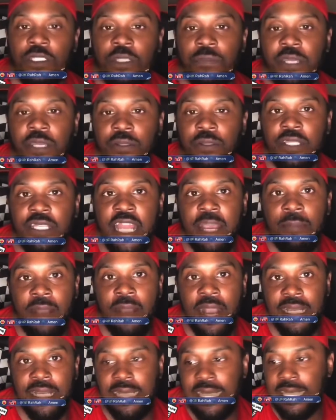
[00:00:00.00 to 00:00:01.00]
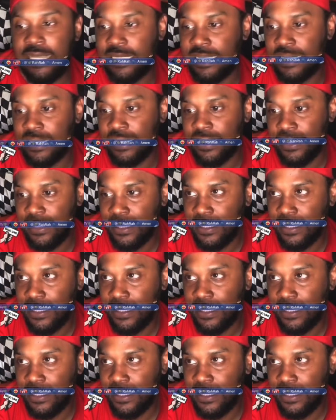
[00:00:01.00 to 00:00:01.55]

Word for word: to be today. My cousin